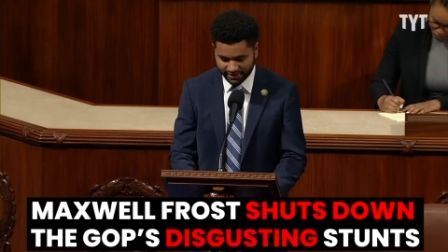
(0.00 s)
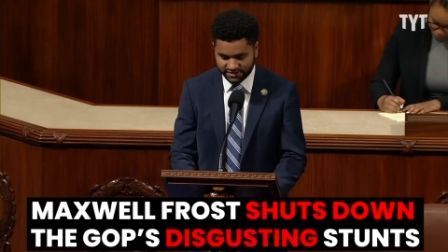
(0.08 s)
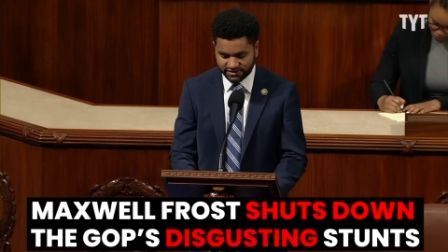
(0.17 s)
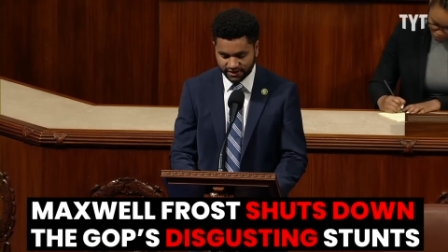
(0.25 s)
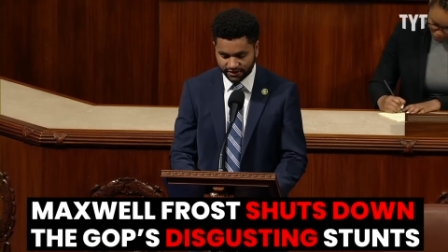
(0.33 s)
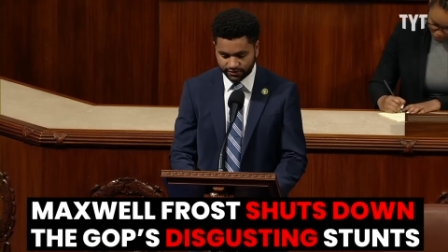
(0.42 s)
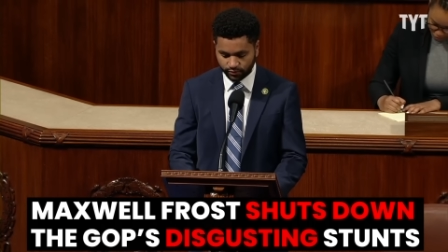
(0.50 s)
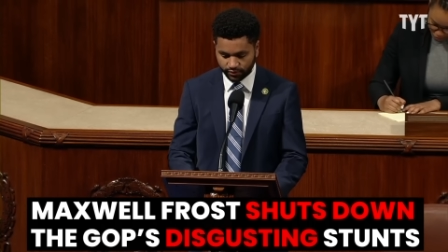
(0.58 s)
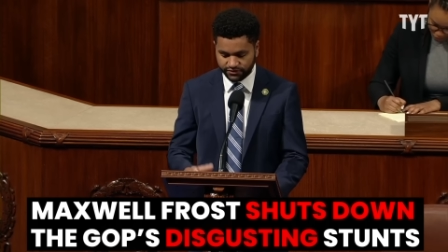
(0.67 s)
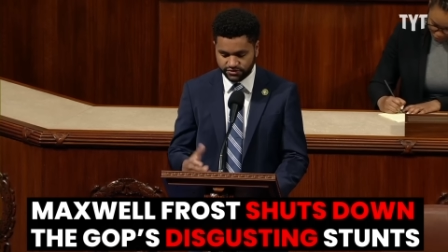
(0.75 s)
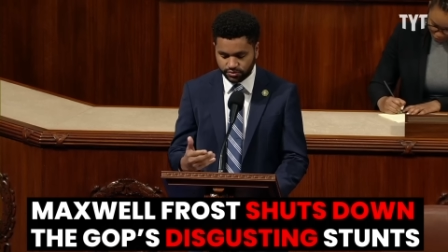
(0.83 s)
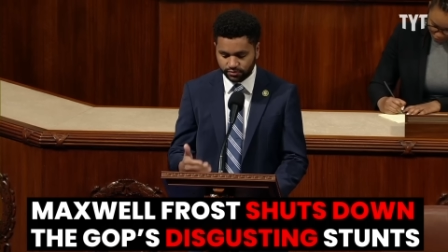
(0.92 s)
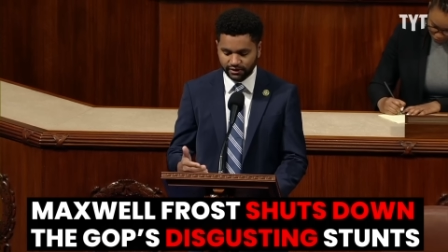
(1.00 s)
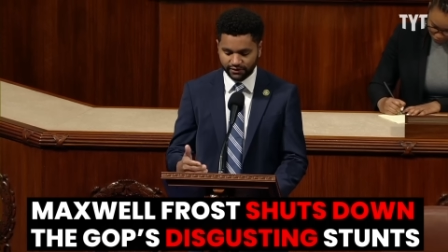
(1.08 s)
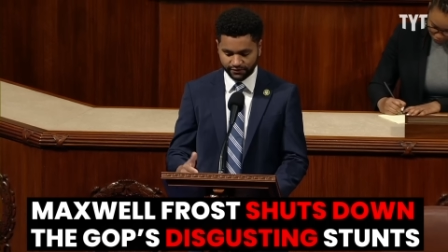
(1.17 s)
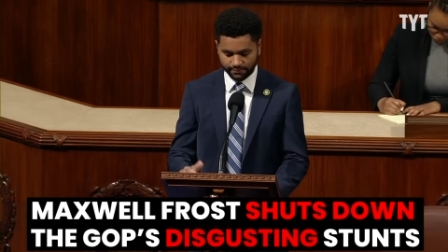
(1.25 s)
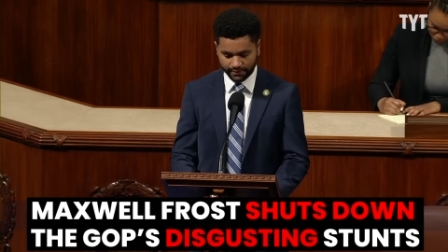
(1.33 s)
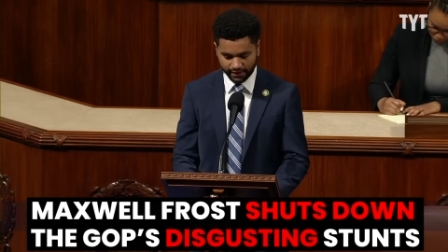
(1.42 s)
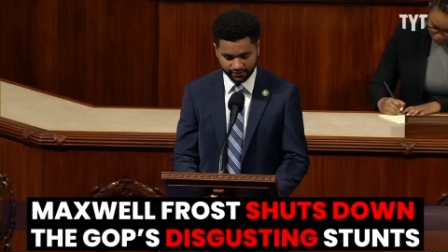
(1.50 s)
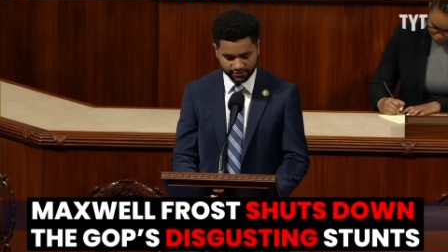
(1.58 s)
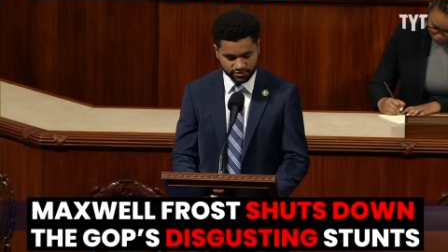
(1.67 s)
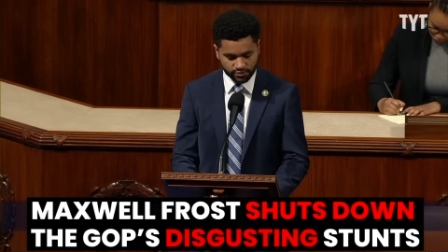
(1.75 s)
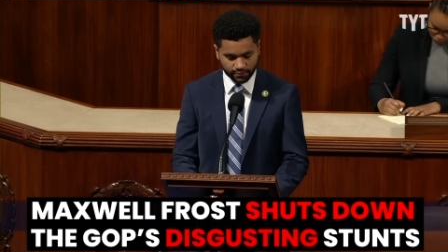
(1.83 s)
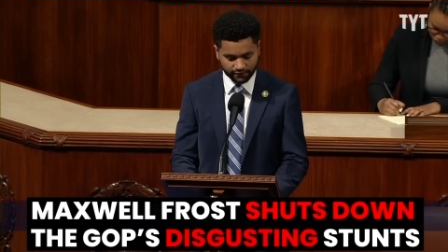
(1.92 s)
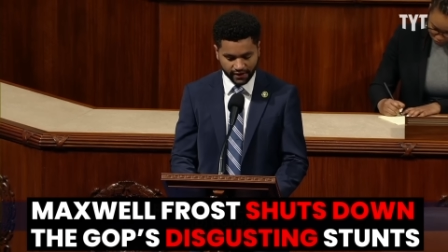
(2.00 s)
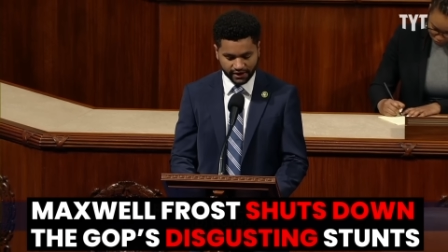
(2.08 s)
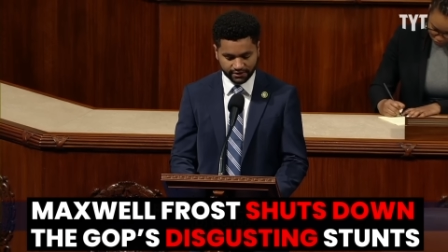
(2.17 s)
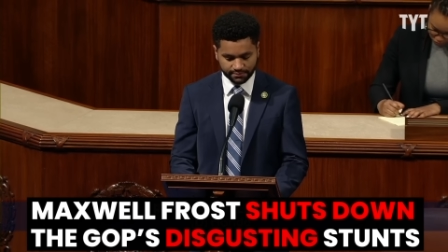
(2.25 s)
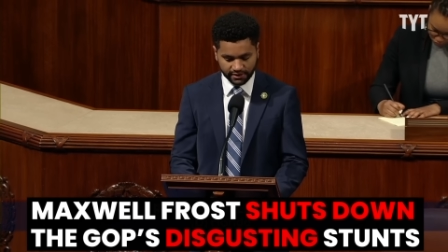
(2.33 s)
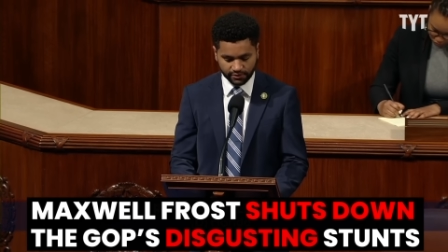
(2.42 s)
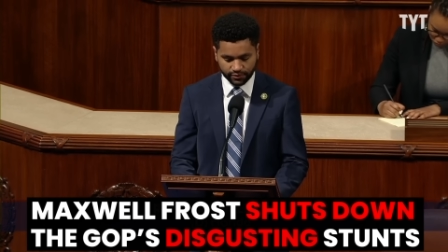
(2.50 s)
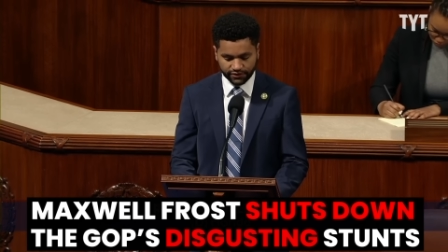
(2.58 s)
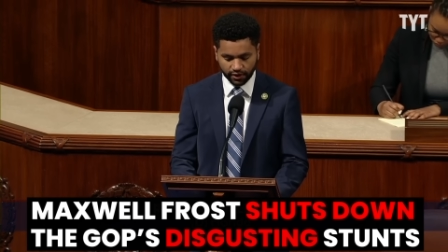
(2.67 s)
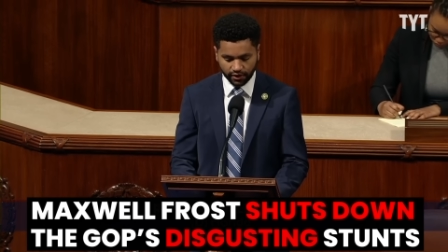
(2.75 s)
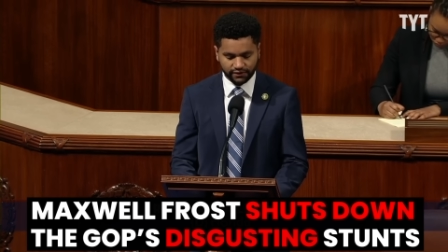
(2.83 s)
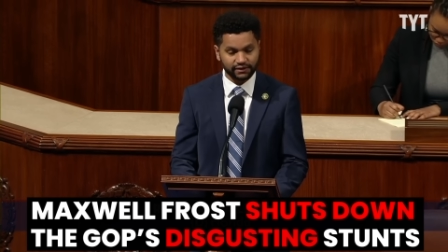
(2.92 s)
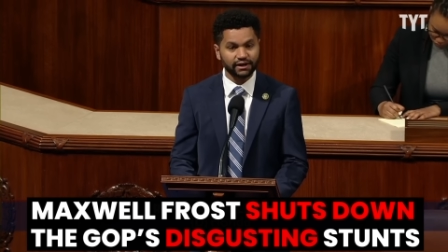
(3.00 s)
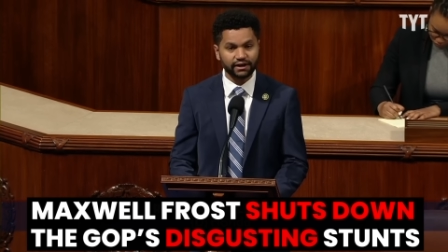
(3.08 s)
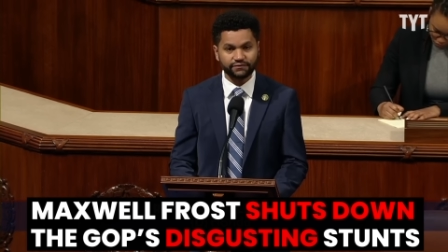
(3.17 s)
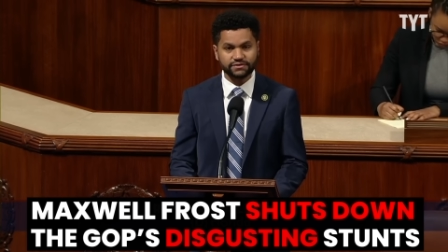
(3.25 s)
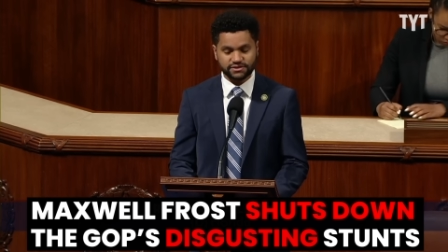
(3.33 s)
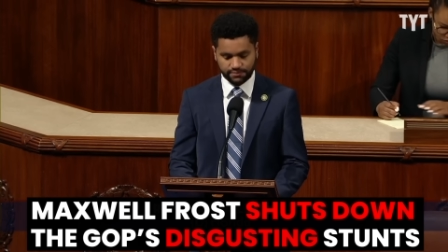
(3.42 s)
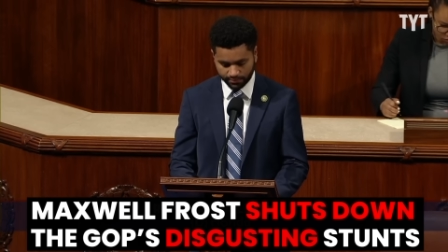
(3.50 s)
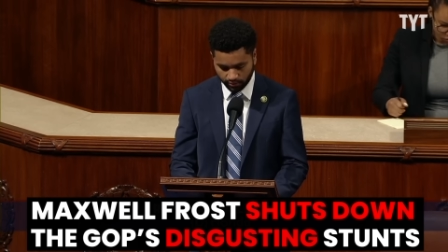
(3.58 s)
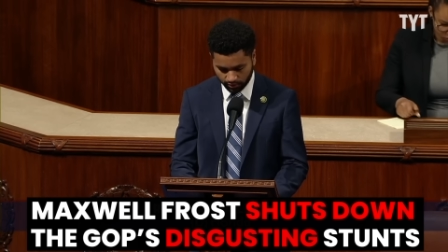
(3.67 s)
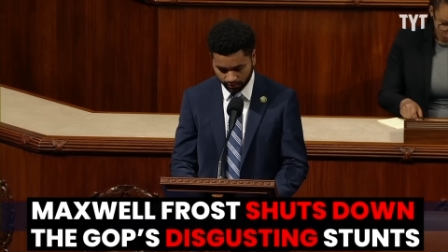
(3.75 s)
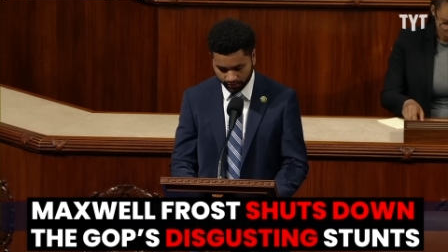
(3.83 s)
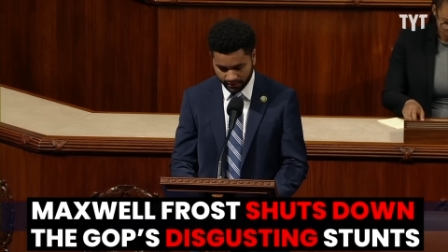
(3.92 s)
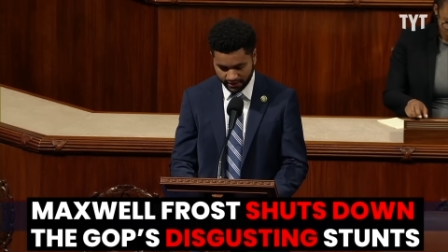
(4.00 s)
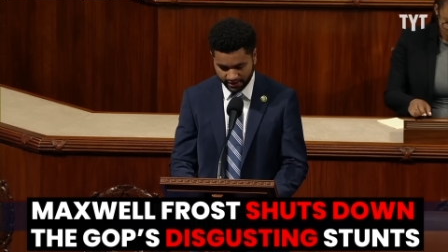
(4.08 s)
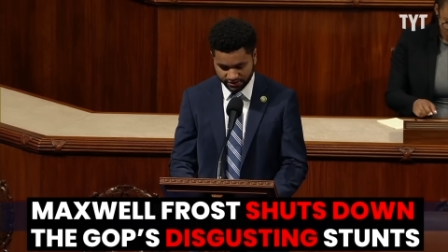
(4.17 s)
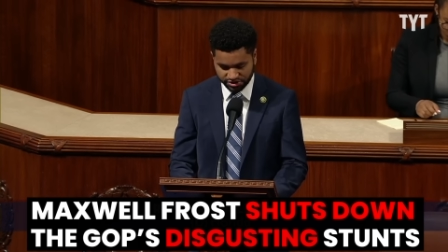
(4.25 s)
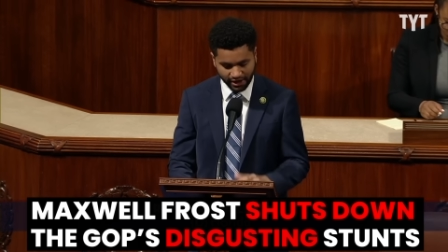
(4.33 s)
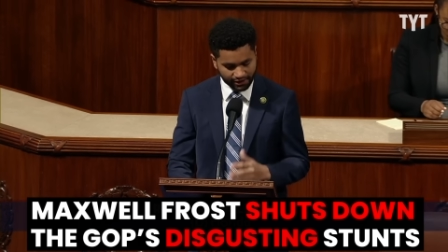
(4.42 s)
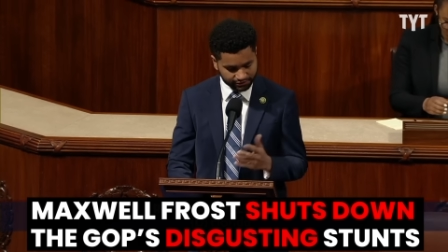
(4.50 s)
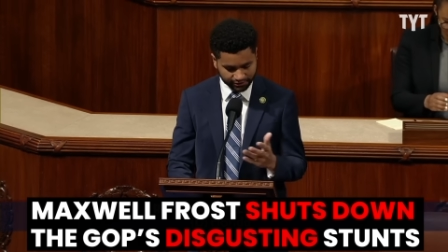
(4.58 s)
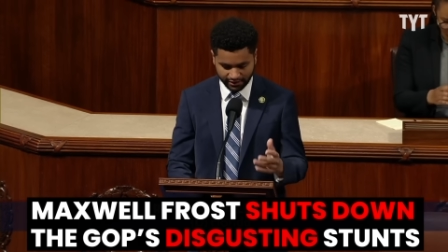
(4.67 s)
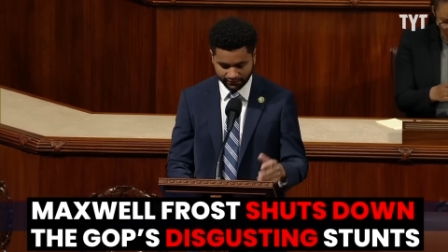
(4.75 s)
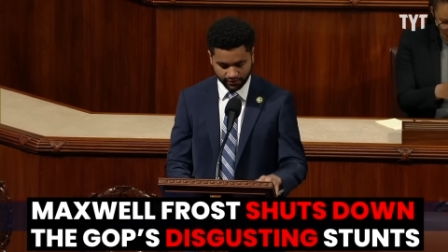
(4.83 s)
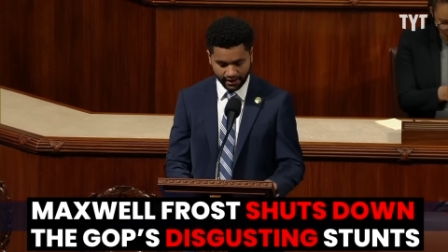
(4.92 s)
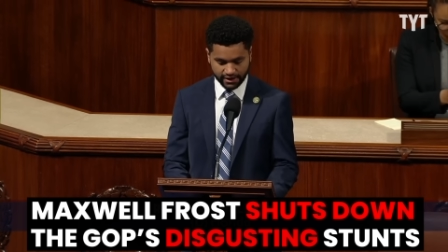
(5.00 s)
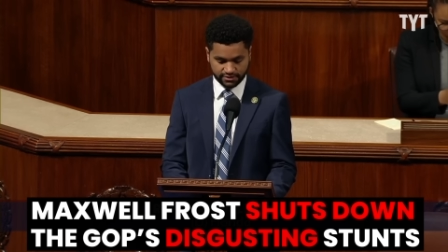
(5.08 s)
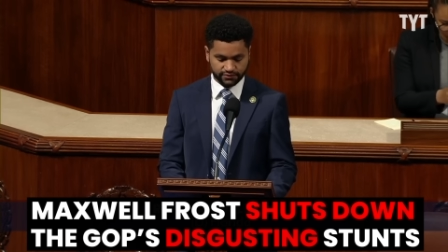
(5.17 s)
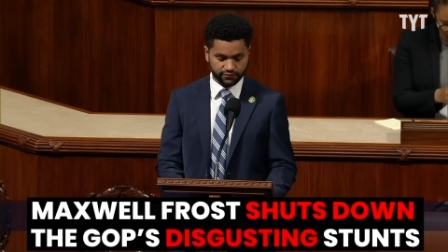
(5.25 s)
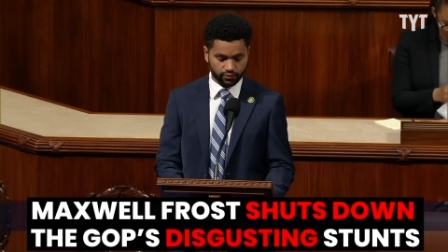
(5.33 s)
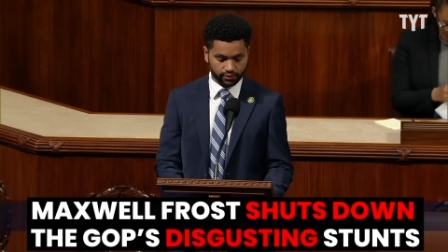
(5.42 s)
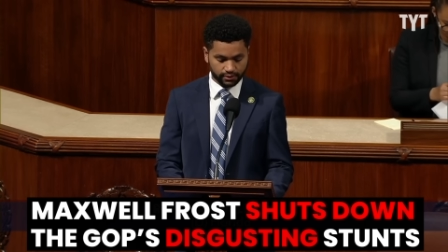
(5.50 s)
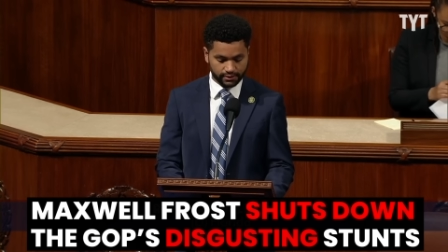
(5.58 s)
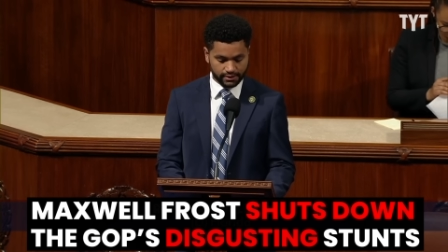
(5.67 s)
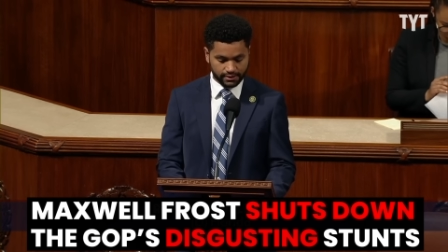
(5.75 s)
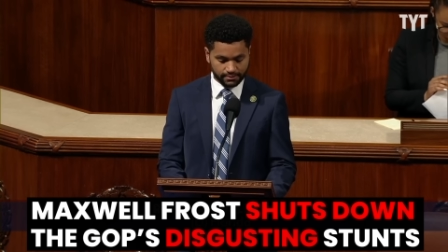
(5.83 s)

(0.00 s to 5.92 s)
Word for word: a son with two loving parents who provided me with all the love and support a child could ever ask for.